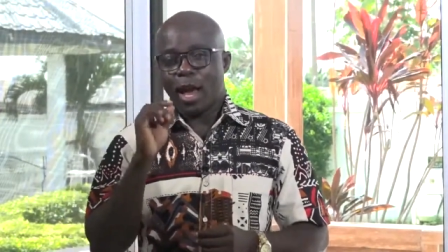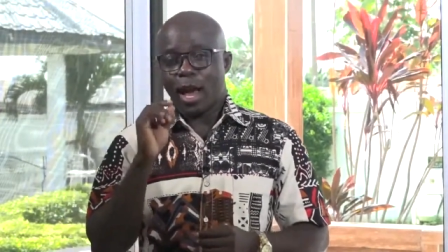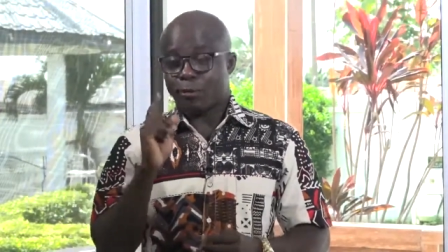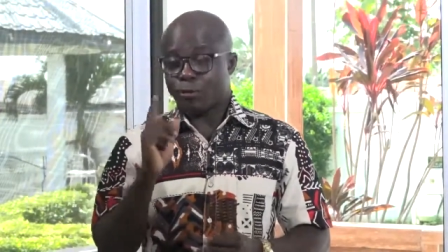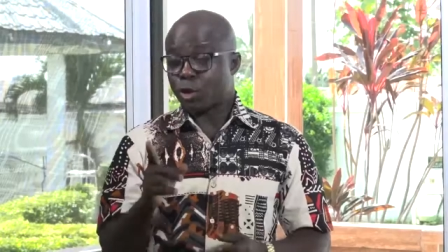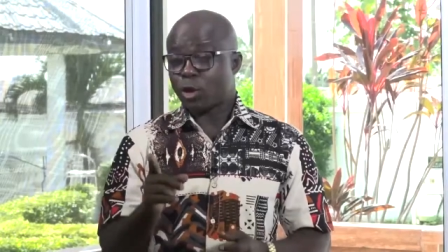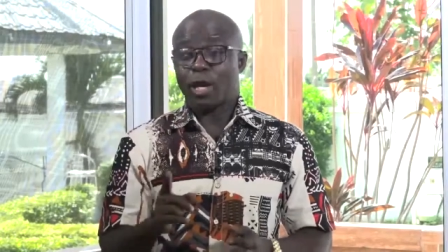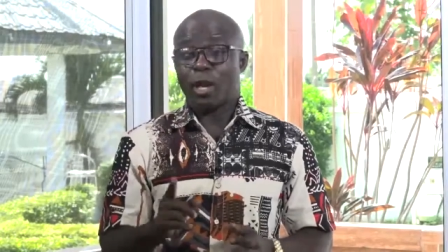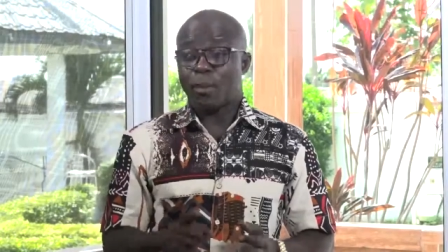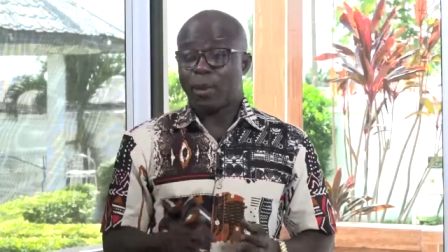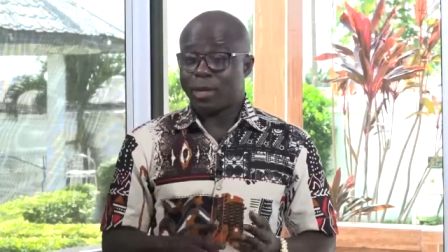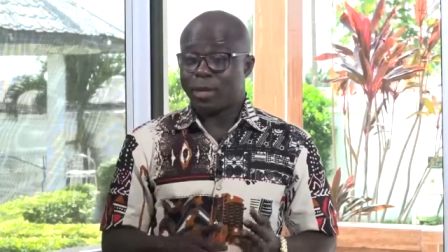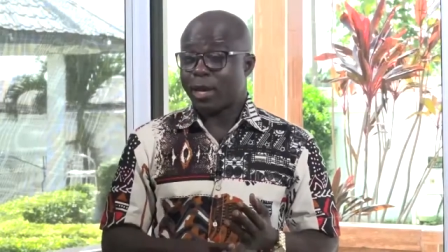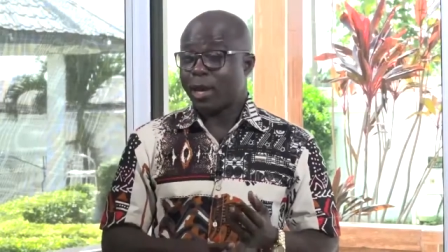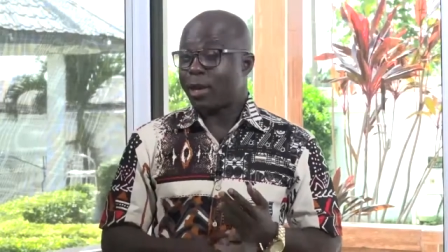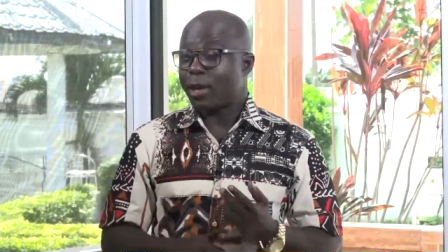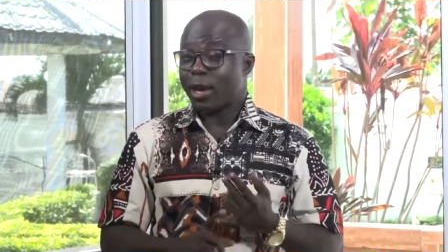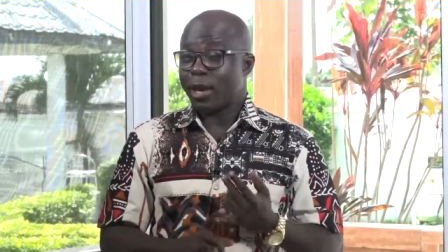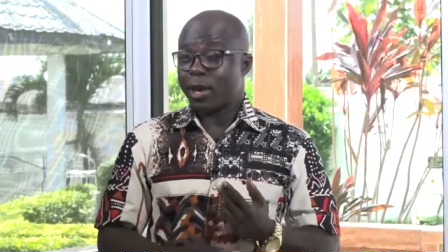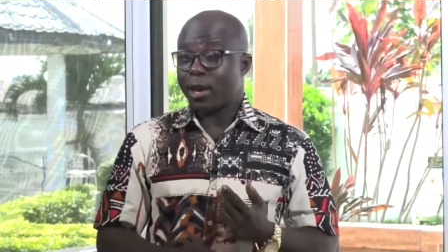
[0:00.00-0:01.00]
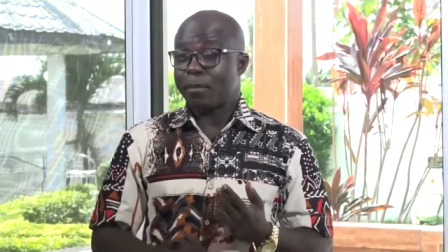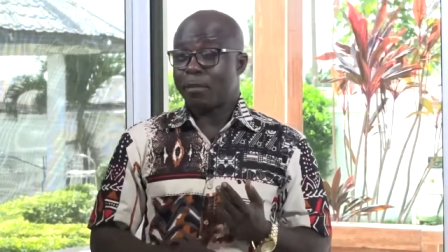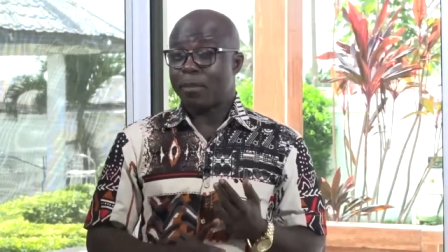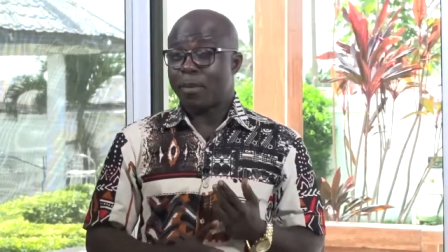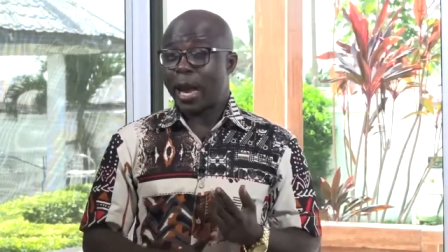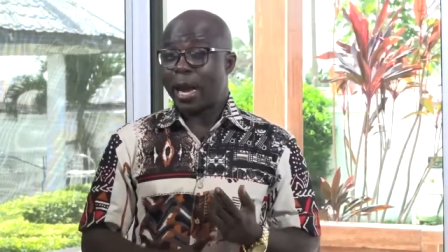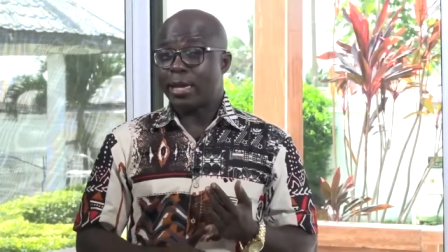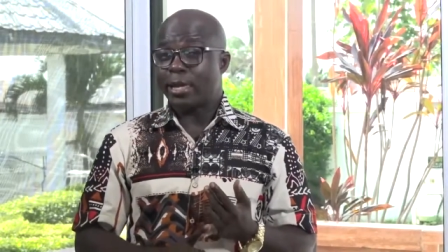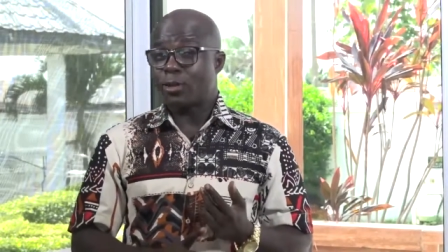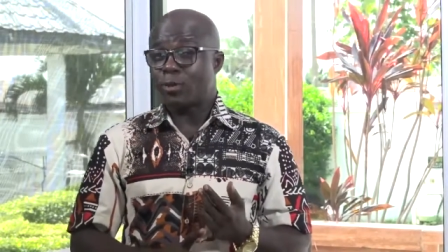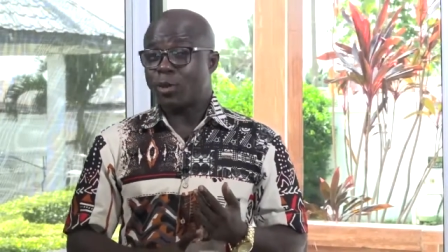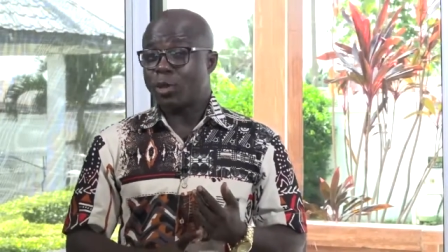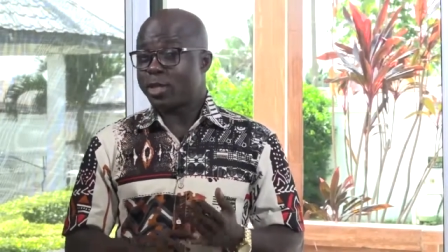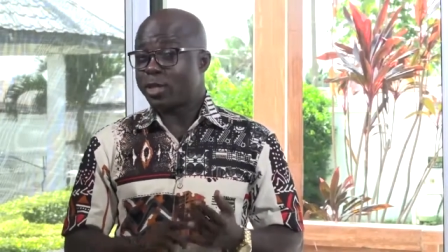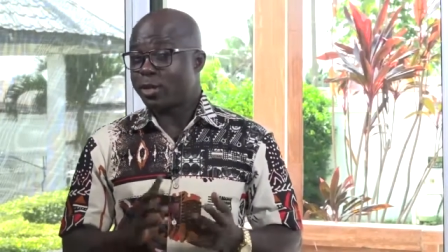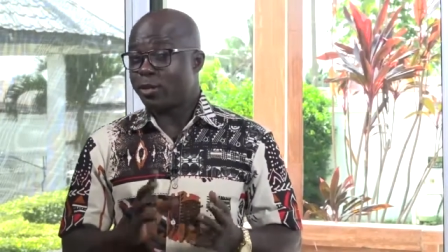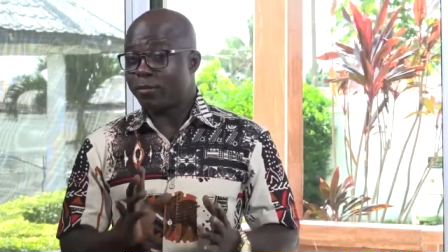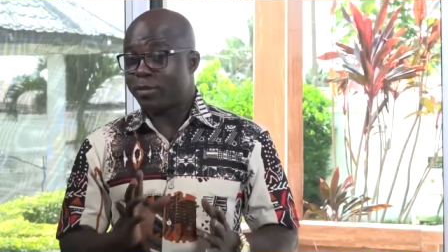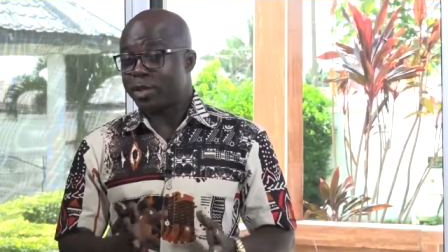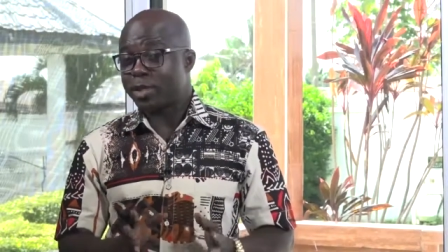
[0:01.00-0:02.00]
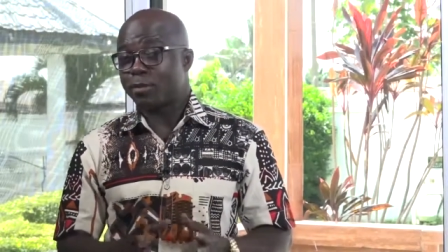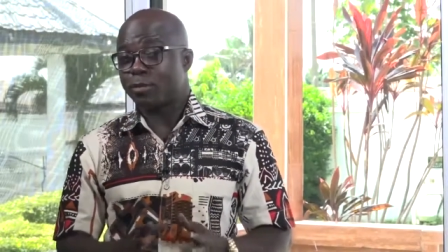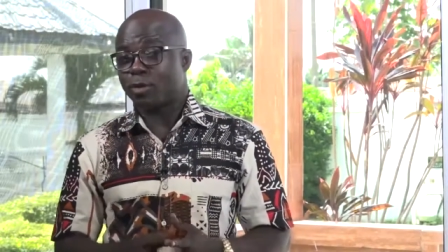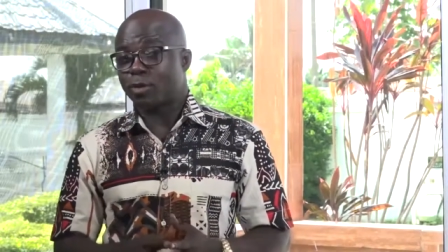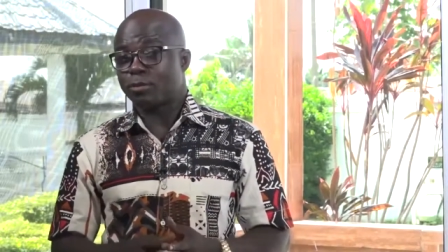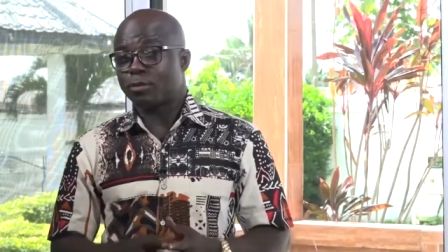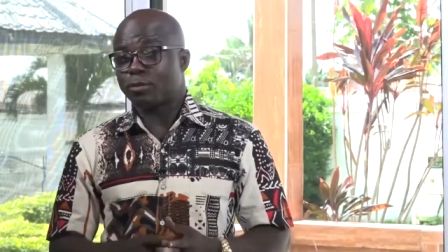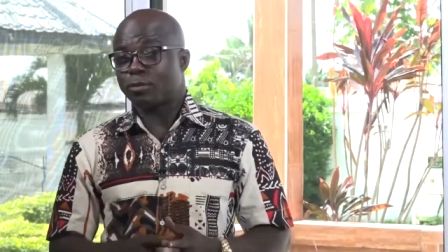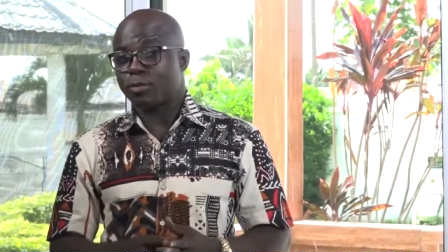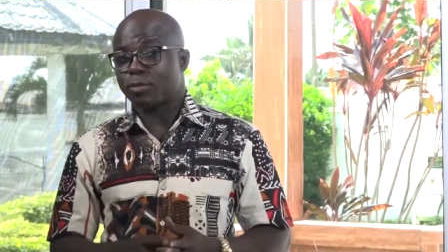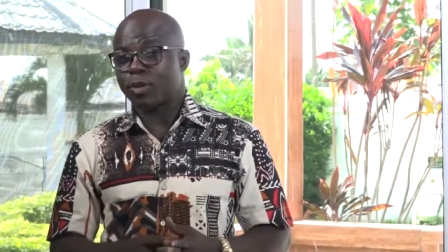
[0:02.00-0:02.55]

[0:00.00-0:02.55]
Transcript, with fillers: I've talked about that mind which is invisible.